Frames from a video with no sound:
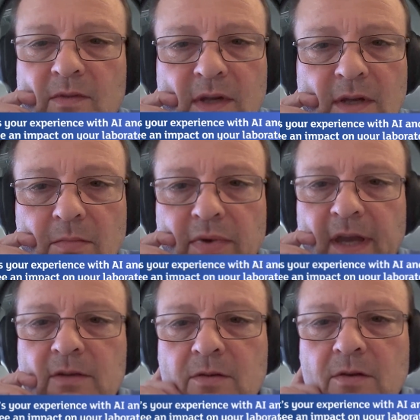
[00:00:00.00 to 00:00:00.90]
the
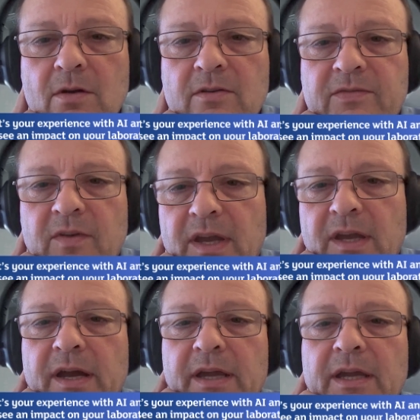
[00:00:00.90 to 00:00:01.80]
impact of
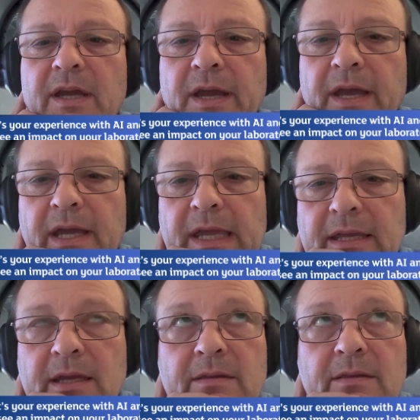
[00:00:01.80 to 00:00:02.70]
AI
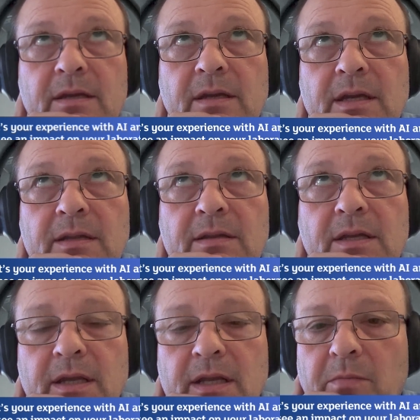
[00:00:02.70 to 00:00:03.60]
in the
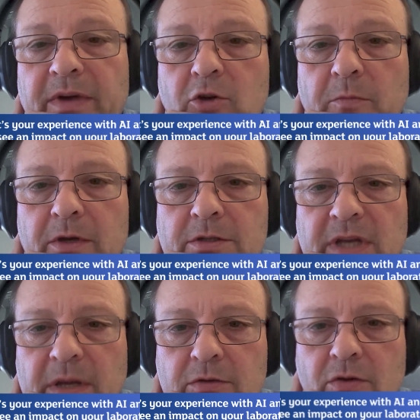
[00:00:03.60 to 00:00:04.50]
clinical
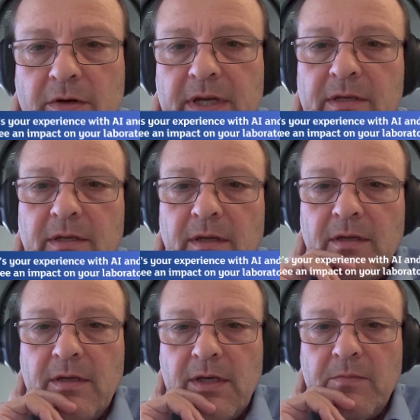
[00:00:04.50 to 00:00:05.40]
microbiology laboratory,
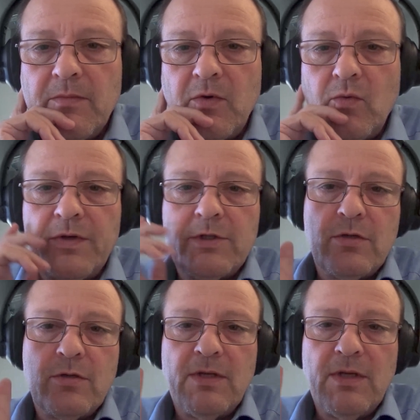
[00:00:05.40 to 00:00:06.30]

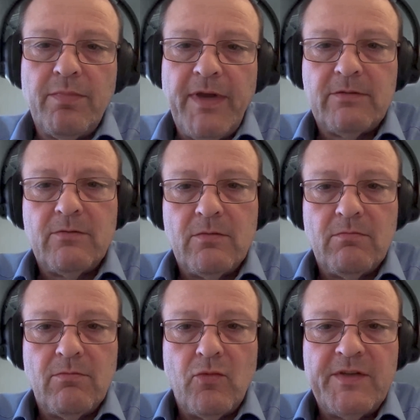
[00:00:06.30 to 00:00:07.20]
which could impact
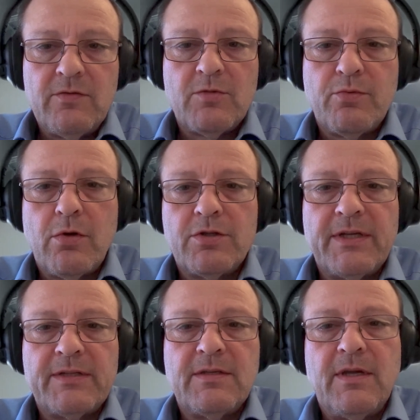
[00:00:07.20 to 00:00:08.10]
research
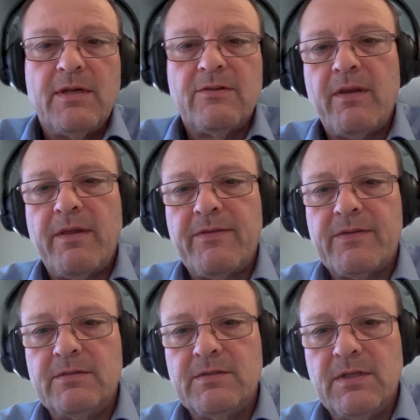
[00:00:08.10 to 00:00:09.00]
projects as well
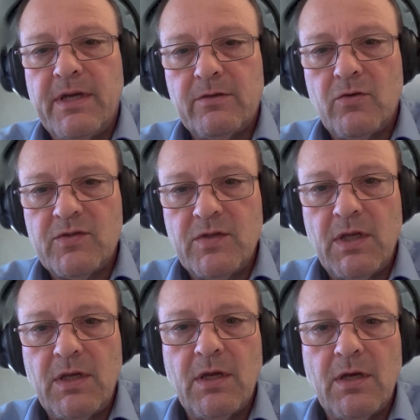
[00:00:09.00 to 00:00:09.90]
as the
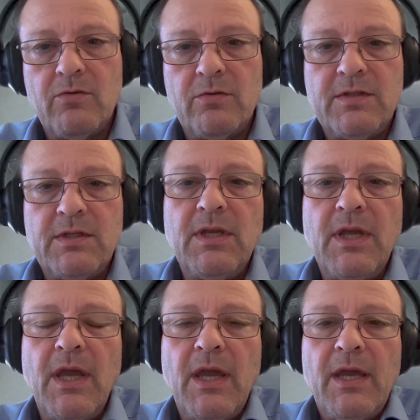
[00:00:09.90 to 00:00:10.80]
diagnostic
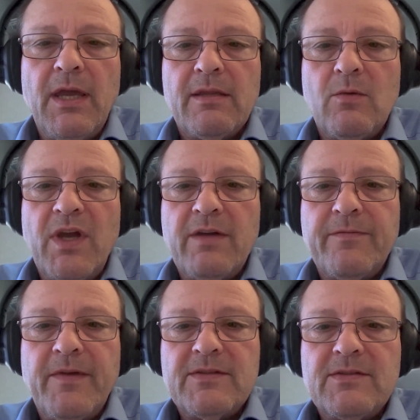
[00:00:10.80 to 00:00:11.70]
routine, then we
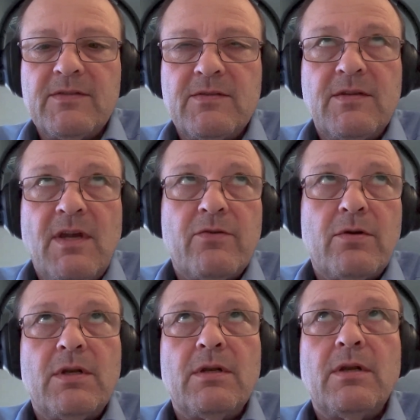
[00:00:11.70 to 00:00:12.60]
have
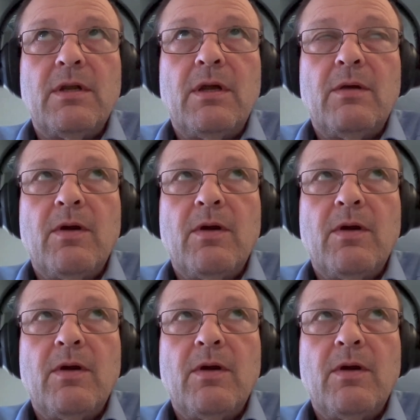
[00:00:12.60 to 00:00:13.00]
several